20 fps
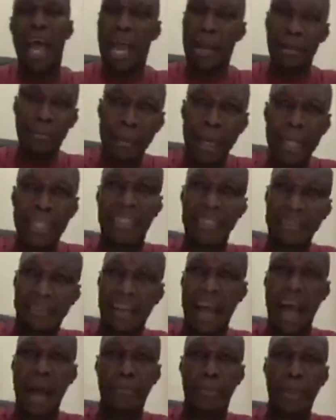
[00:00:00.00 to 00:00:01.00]
and make
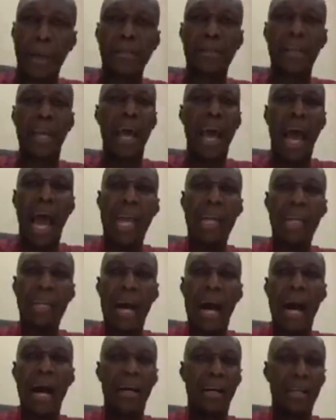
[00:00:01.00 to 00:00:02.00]
disciples
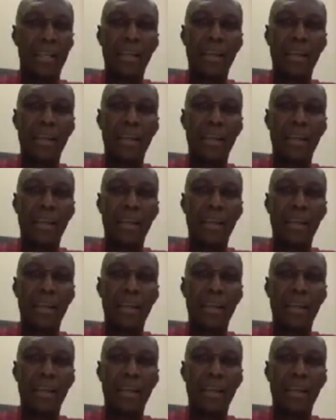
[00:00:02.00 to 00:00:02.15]
and, uh,